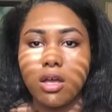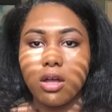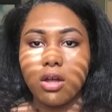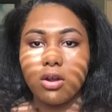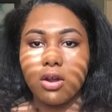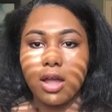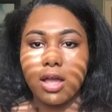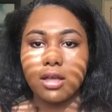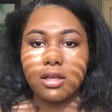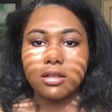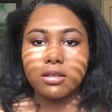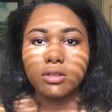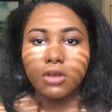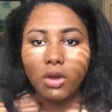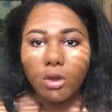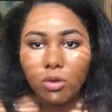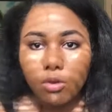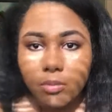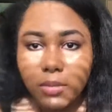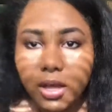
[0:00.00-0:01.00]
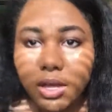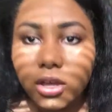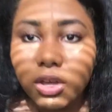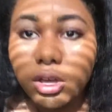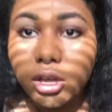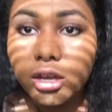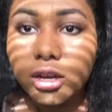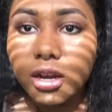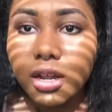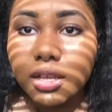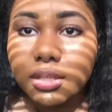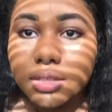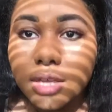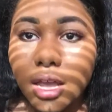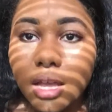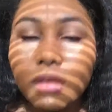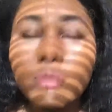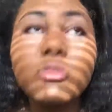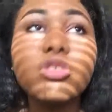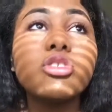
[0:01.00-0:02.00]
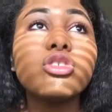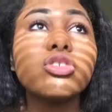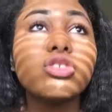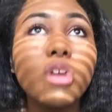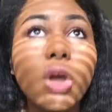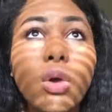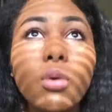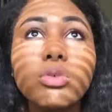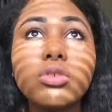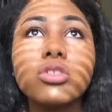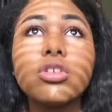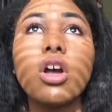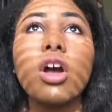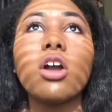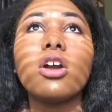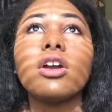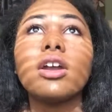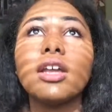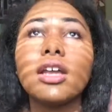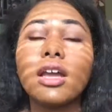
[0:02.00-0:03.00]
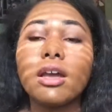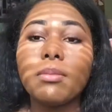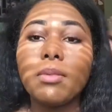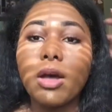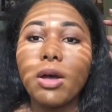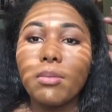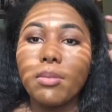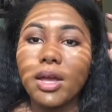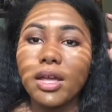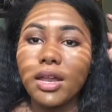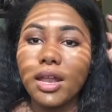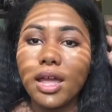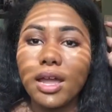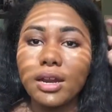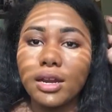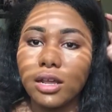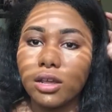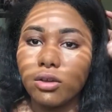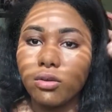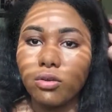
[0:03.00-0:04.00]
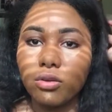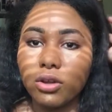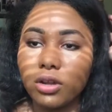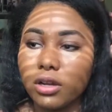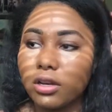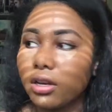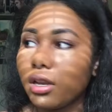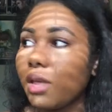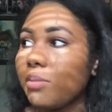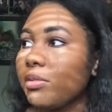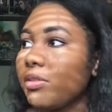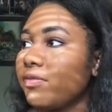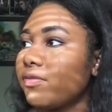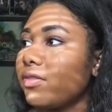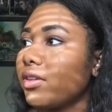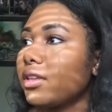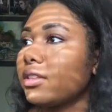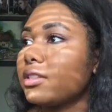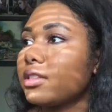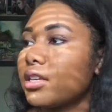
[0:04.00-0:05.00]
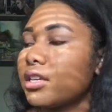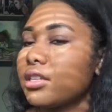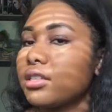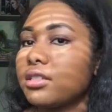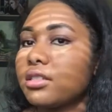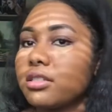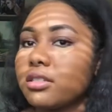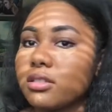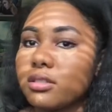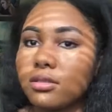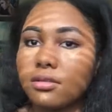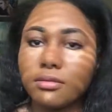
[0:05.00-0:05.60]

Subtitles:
all right, oh my goodness, I am so sorry about my lighting. Hold on, let me fix this.